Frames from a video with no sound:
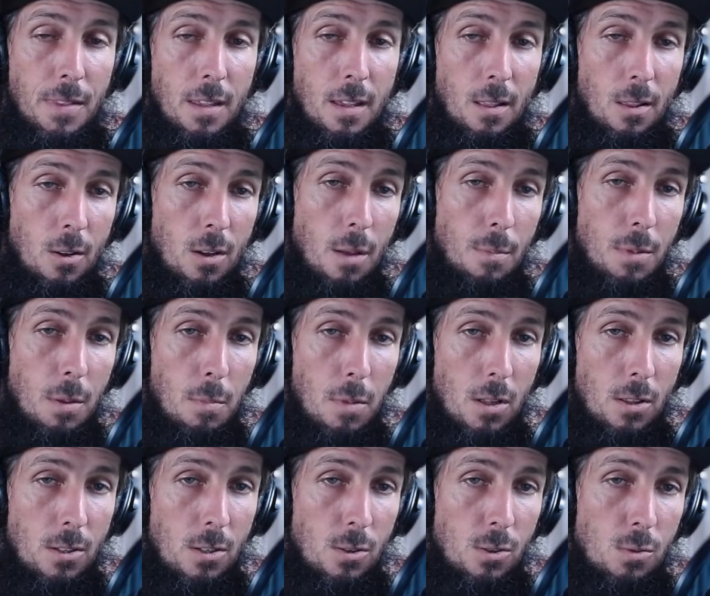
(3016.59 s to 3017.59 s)
You can look up the
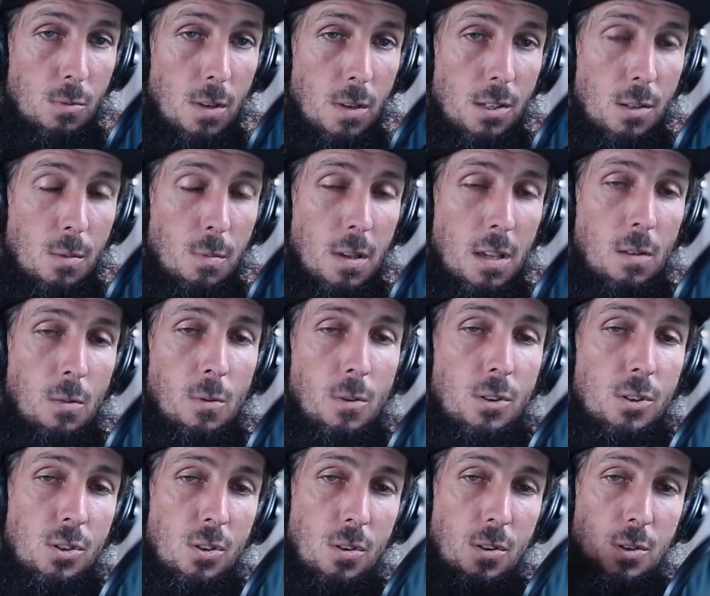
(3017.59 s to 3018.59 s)
maltose recipe or
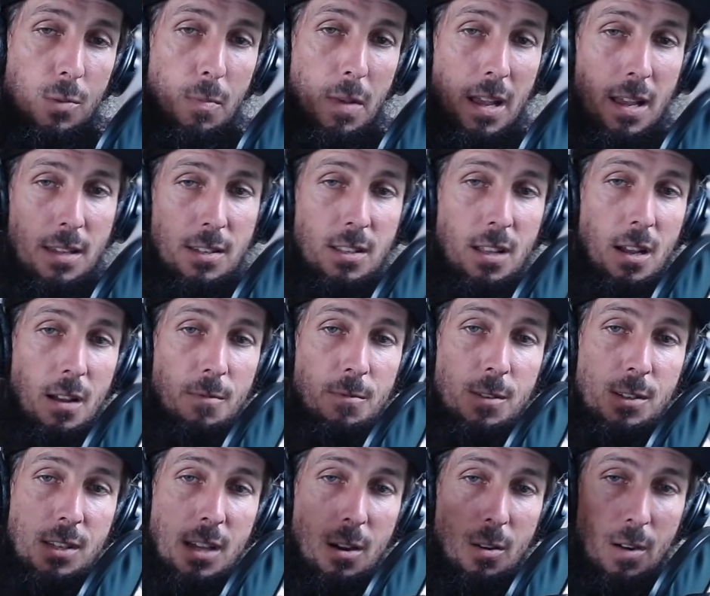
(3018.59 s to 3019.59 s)
search past
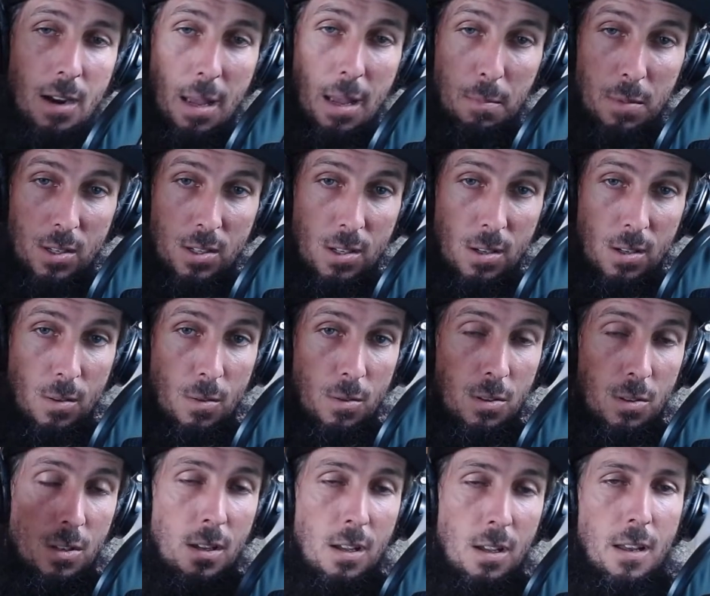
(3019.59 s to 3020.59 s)
office hour
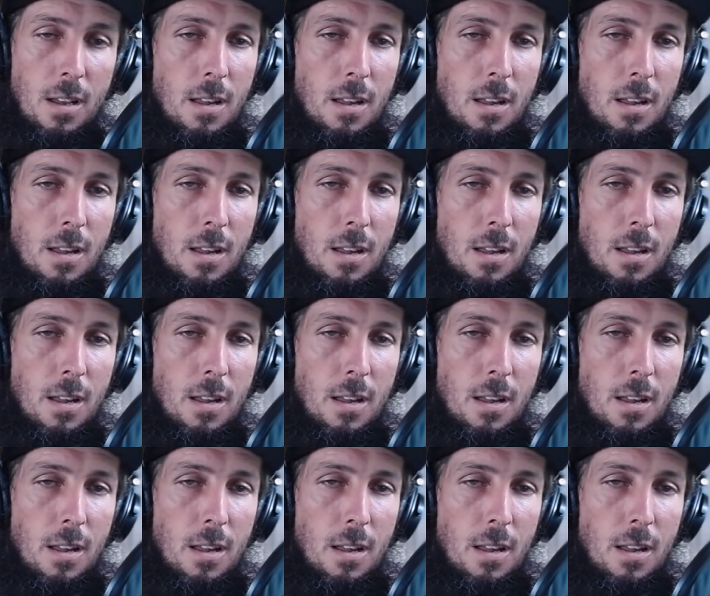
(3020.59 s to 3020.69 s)
episodes.